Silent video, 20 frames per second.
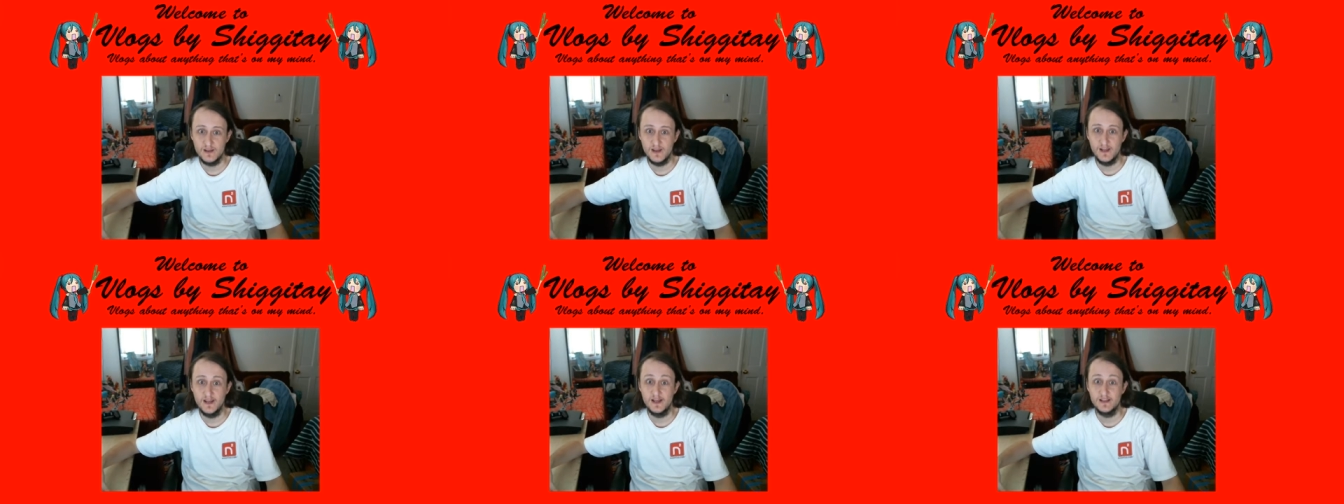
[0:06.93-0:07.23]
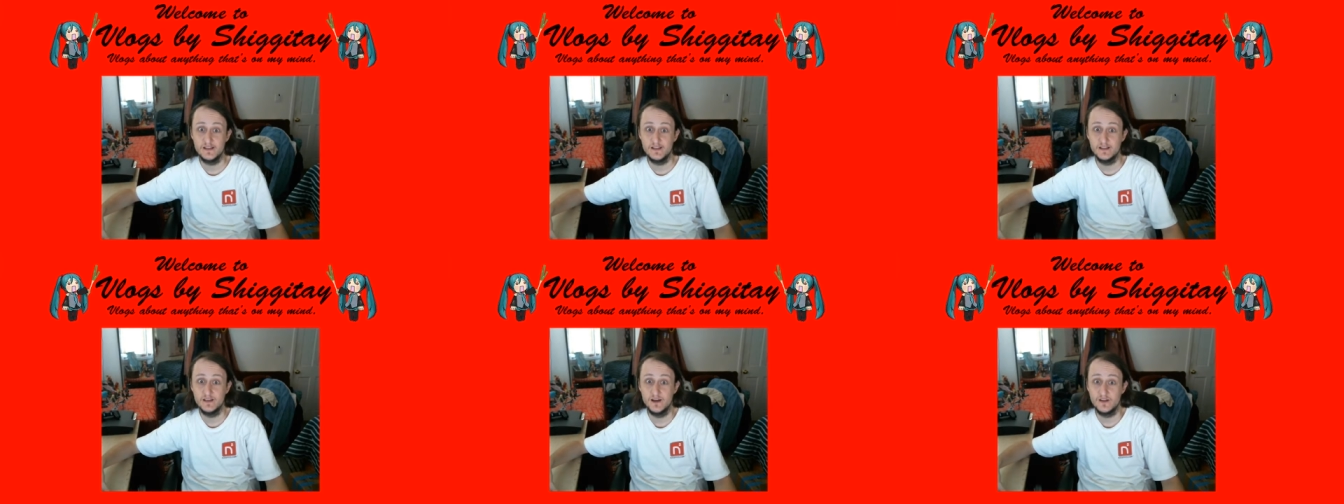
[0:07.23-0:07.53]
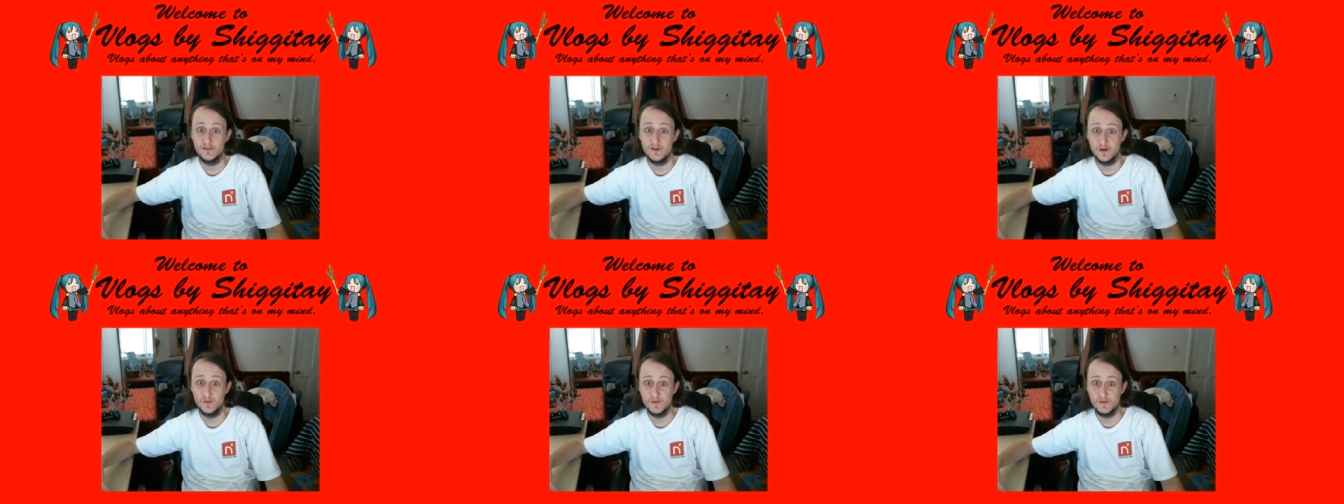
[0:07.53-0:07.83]
and
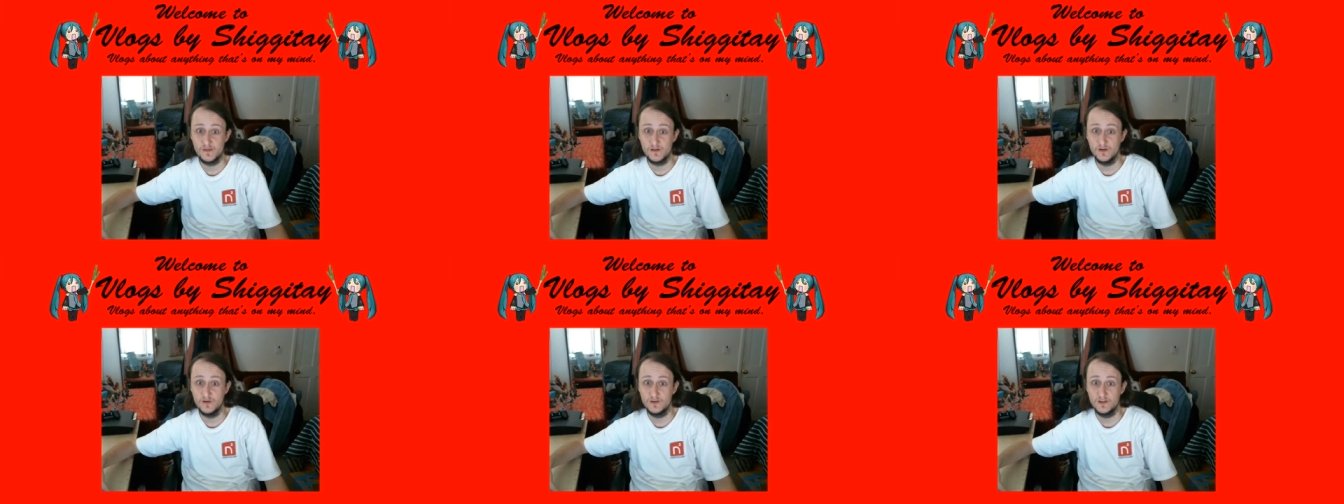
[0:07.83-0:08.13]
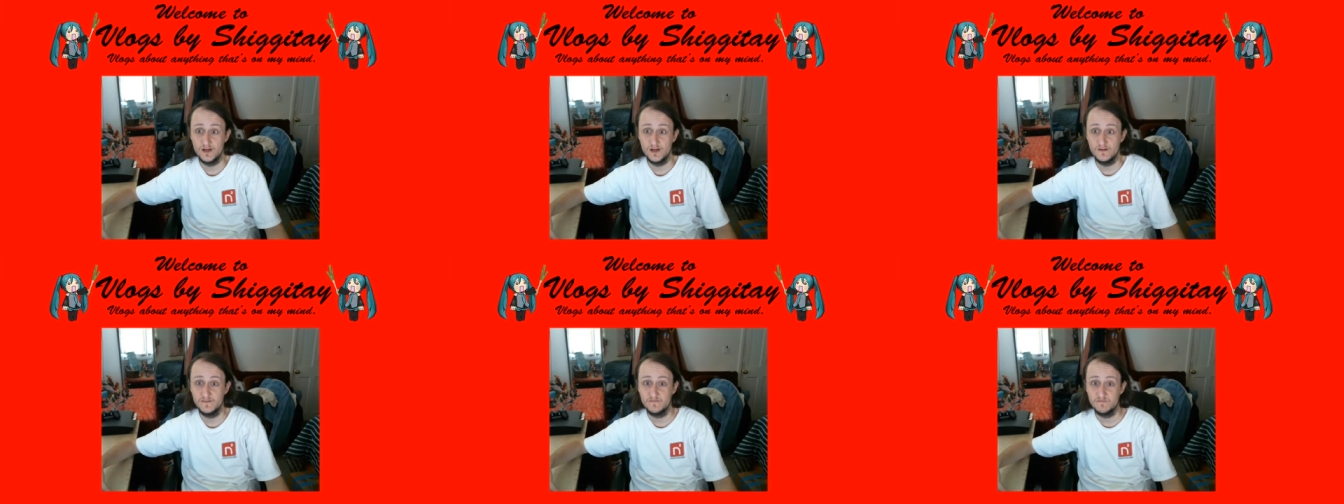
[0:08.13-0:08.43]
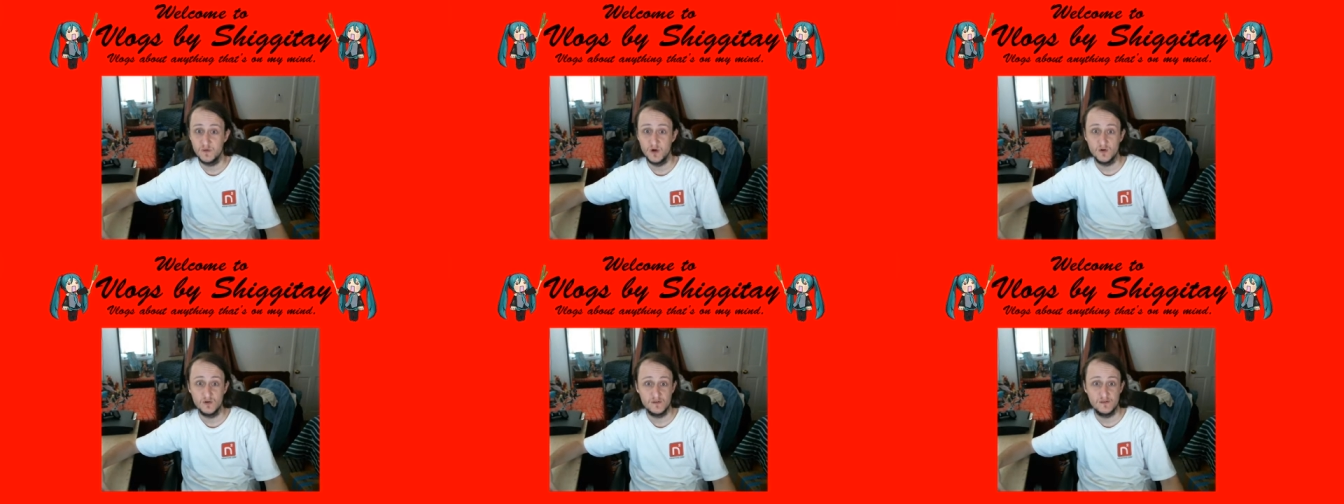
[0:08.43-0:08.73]
another episode of
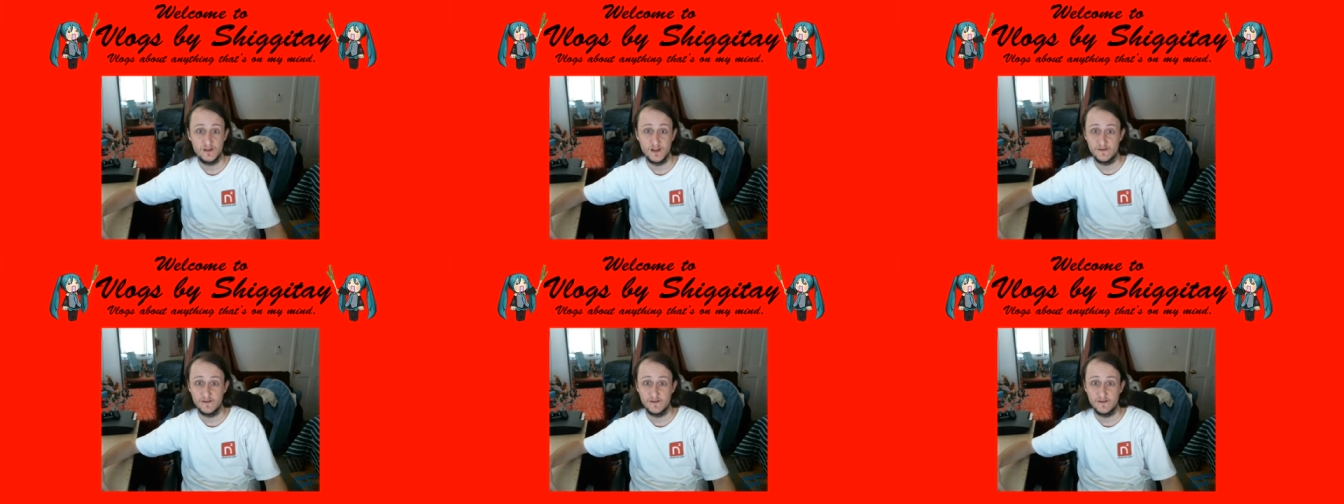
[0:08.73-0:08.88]
Post